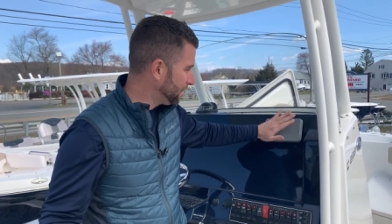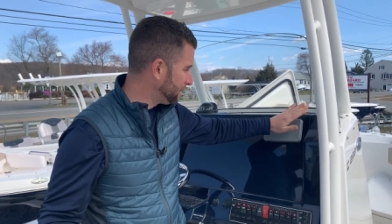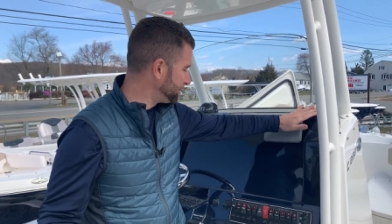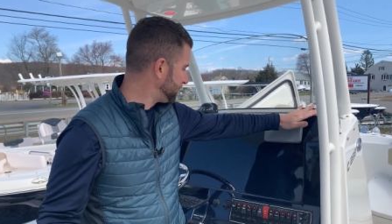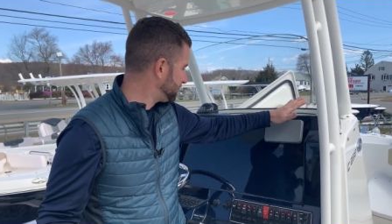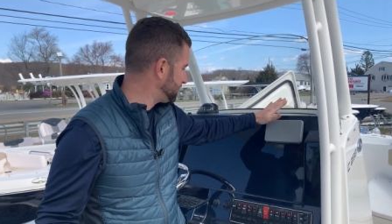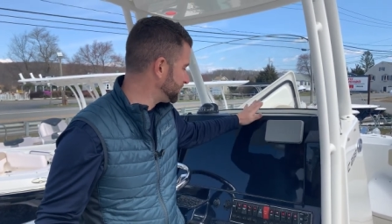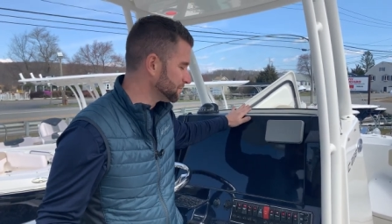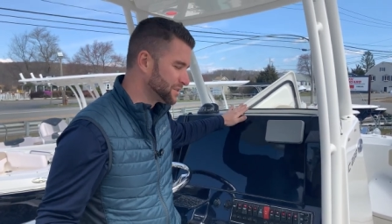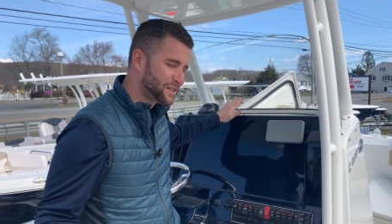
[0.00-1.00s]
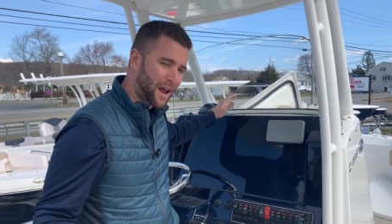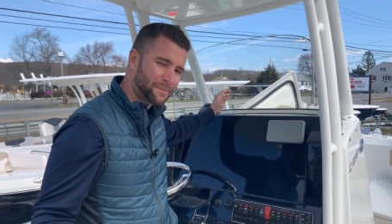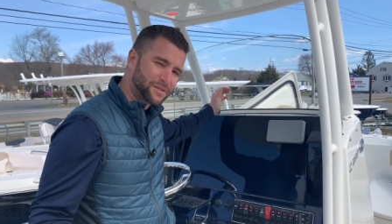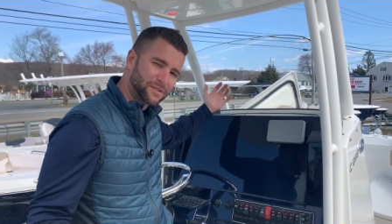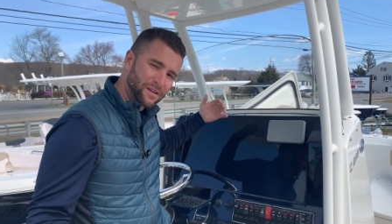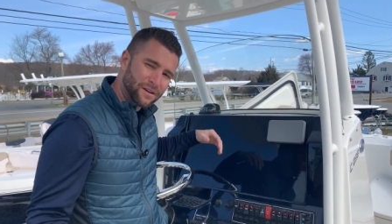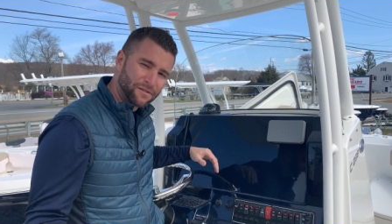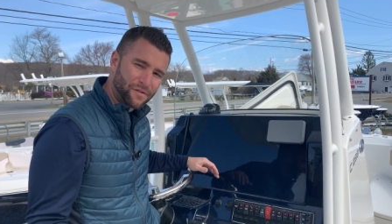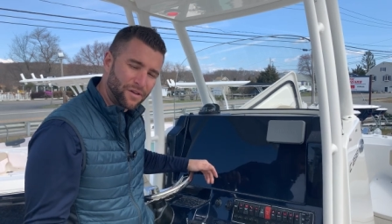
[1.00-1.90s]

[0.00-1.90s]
Um, you can see some snaps for